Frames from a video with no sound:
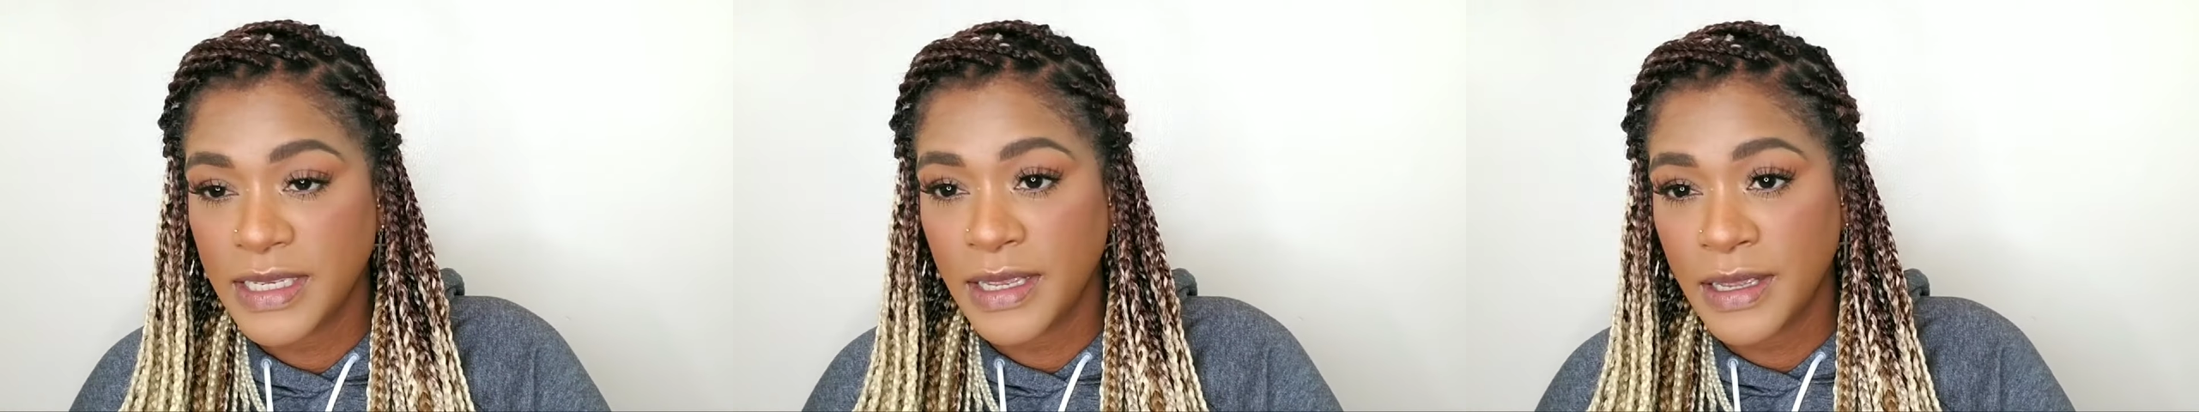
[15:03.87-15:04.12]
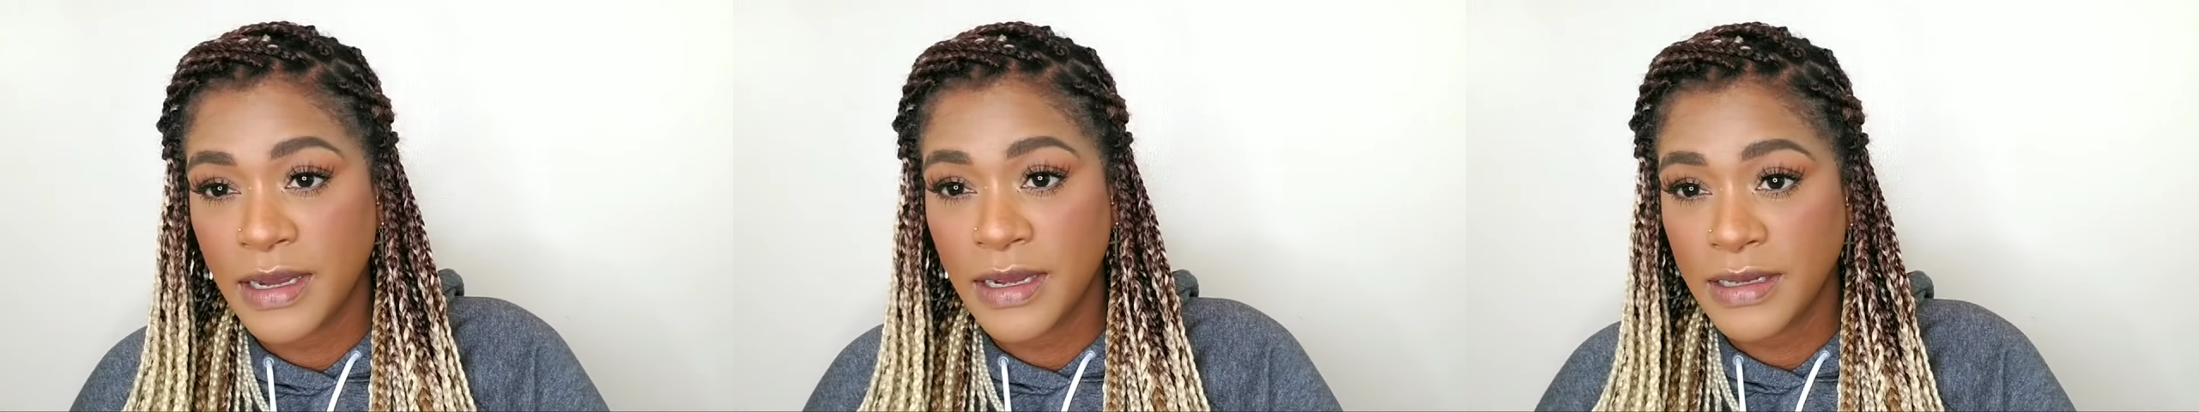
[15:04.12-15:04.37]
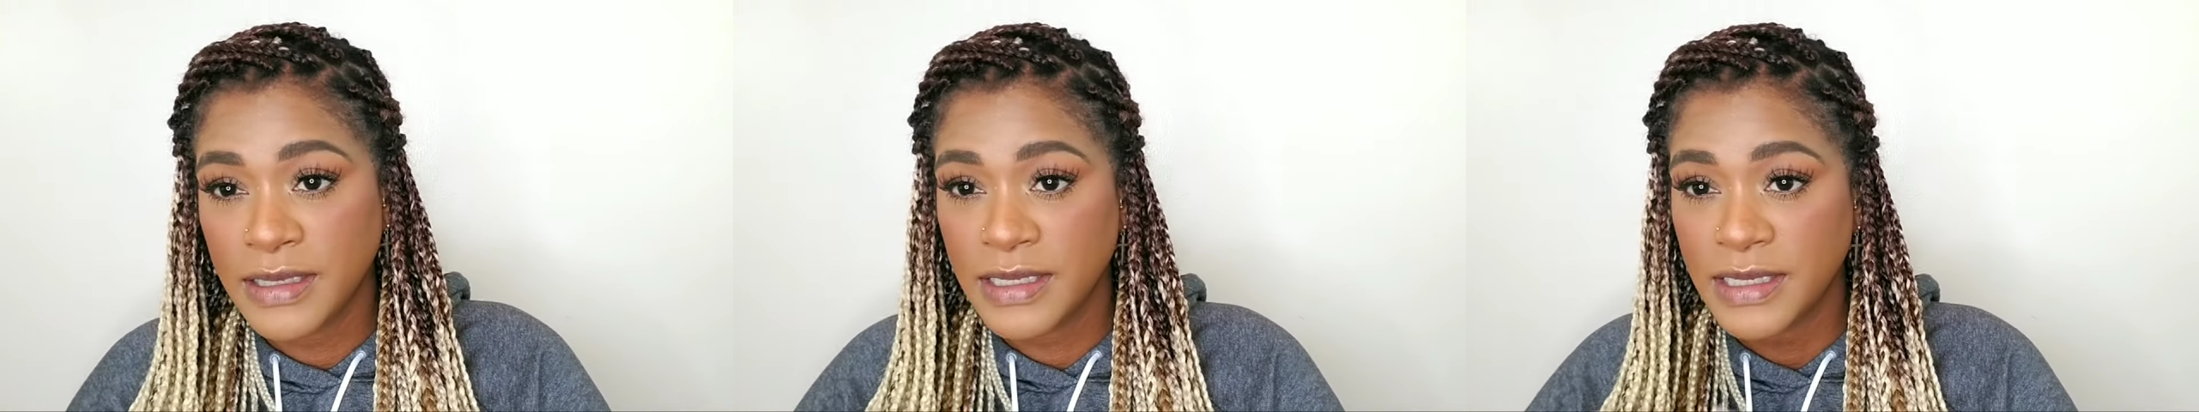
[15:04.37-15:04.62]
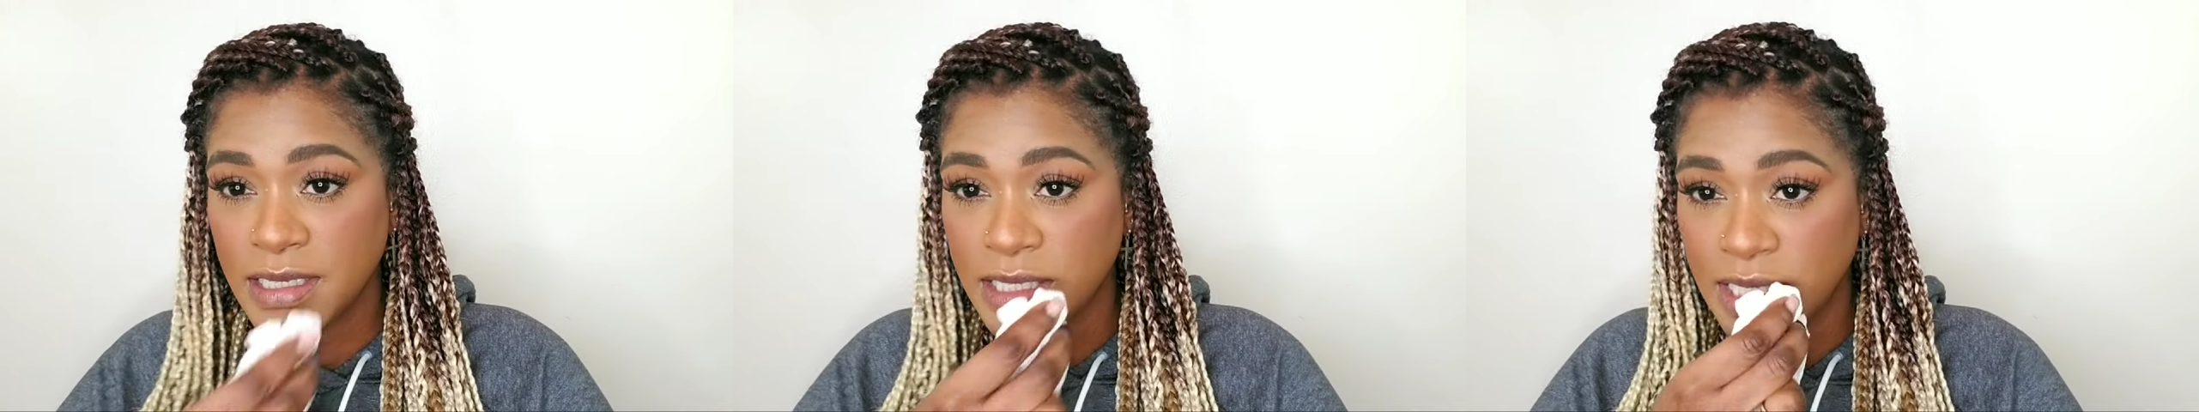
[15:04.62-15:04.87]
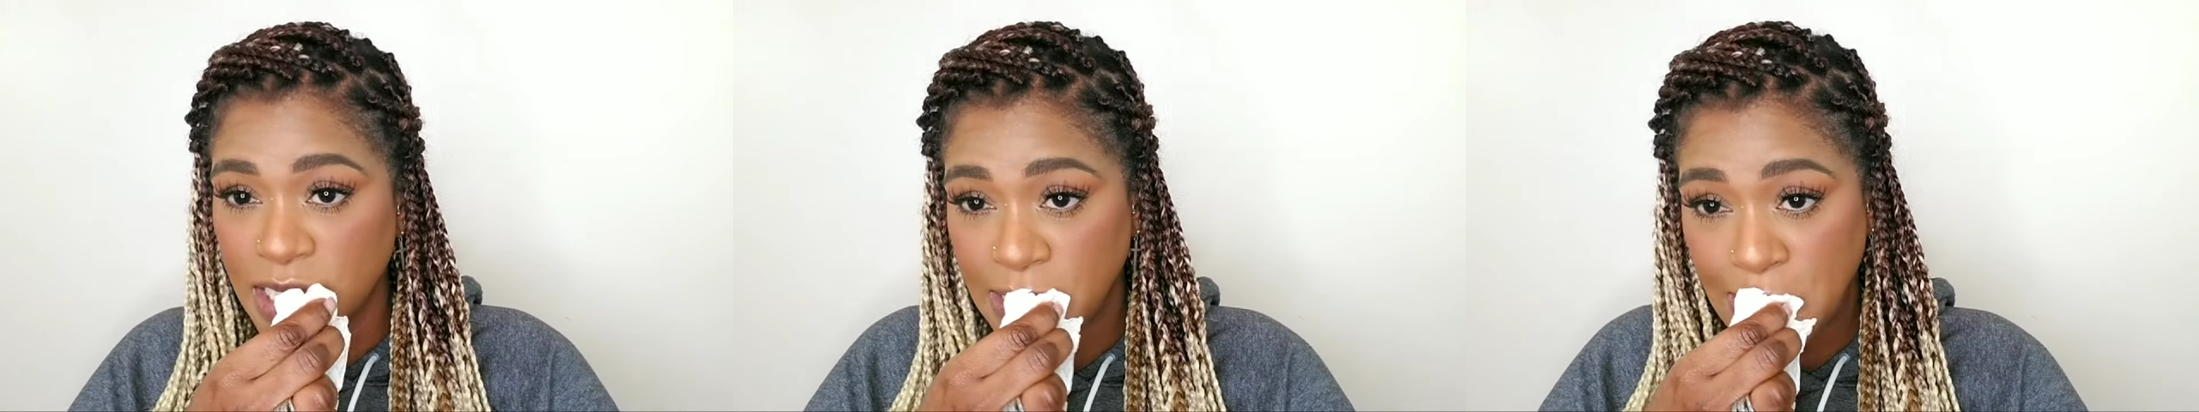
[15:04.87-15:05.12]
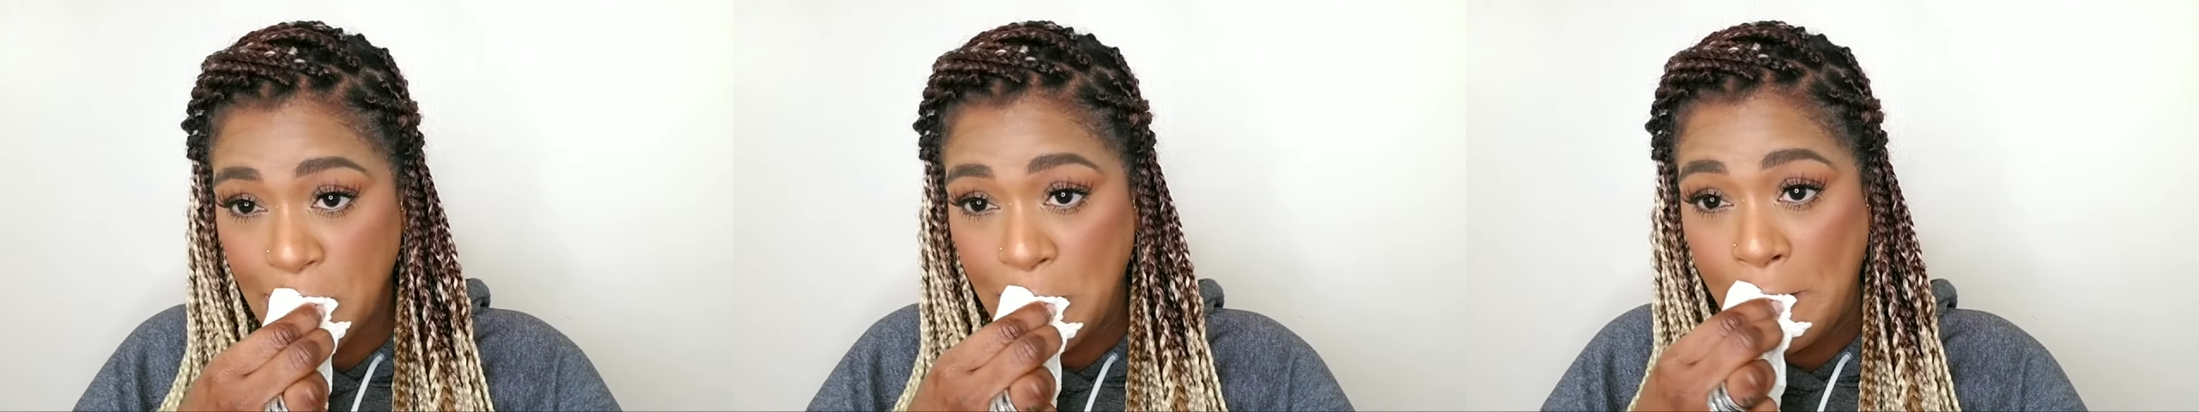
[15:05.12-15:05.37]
stay consistent and